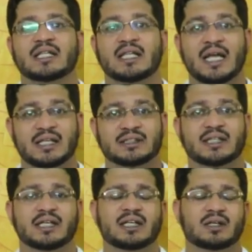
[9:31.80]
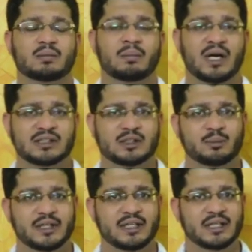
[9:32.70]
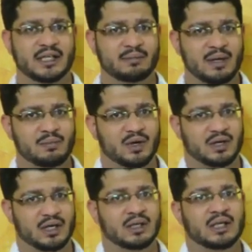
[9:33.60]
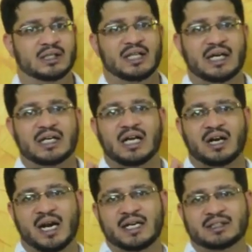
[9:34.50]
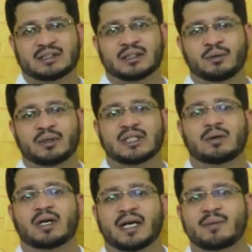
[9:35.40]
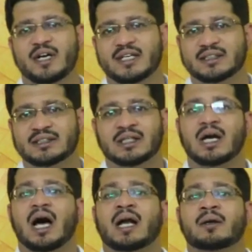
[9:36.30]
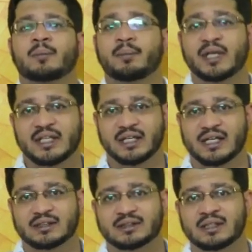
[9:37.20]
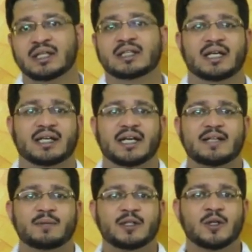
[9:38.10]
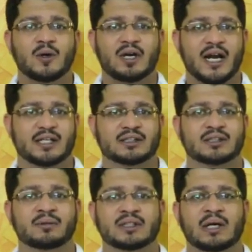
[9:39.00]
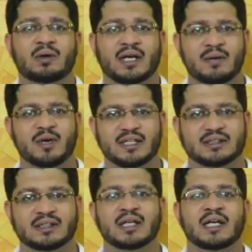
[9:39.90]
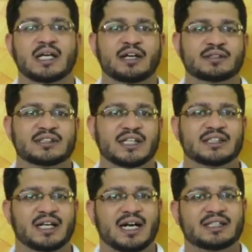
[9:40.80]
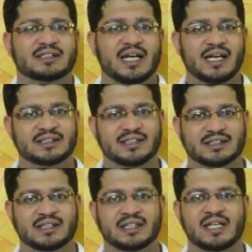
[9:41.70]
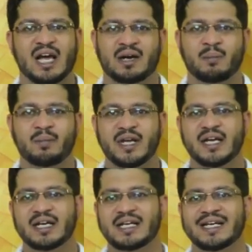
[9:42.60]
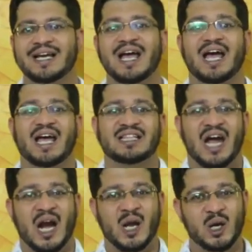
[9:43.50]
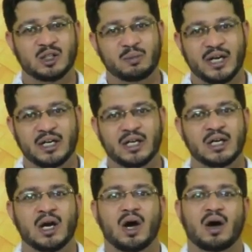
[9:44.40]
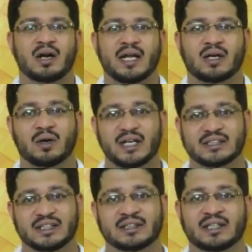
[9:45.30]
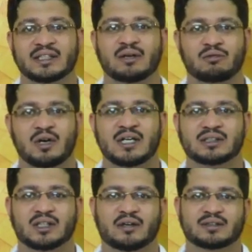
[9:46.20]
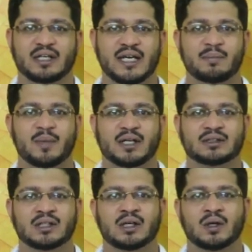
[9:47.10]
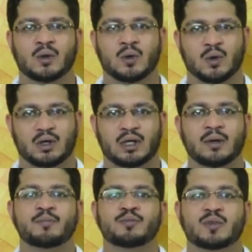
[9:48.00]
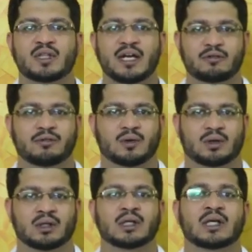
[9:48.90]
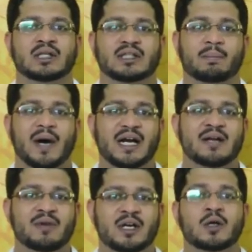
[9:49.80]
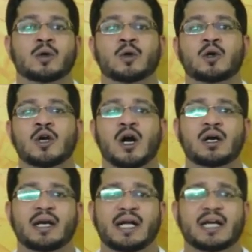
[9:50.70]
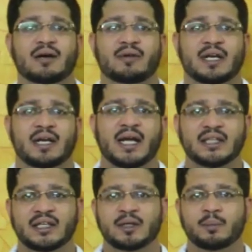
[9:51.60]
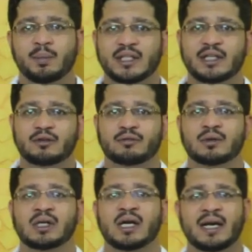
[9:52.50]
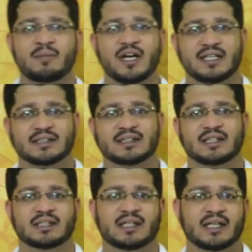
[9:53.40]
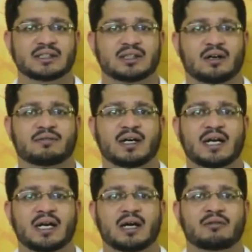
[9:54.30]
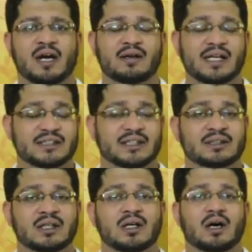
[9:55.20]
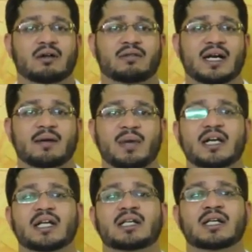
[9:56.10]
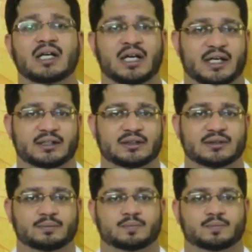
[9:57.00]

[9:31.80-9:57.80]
Next, it must be remembered that rights without remedies are meaningless. There can be no rights without remedies. If such rights exist, they are merely an adornment or a decoration, in the words of the Apex Court. Therefore, the Parliament could not take away any meaningful remedies in case of violation of fundamental rights.